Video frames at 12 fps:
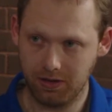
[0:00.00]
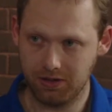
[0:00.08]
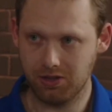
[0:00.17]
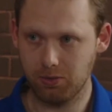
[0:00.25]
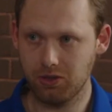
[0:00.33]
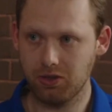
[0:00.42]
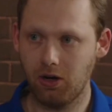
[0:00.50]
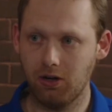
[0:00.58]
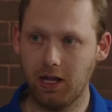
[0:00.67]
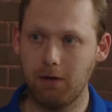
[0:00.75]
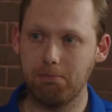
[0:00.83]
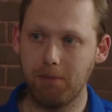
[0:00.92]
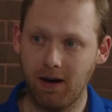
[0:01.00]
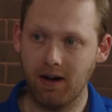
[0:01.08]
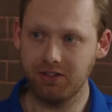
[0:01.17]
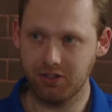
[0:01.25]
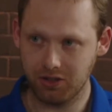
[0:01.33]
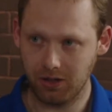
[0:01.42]
This is what's called a
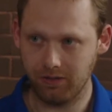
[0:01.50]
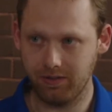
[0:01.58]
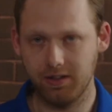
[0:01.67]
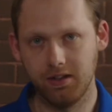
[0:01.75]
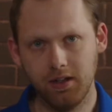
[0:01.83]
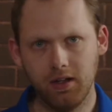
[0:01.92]
bondservant,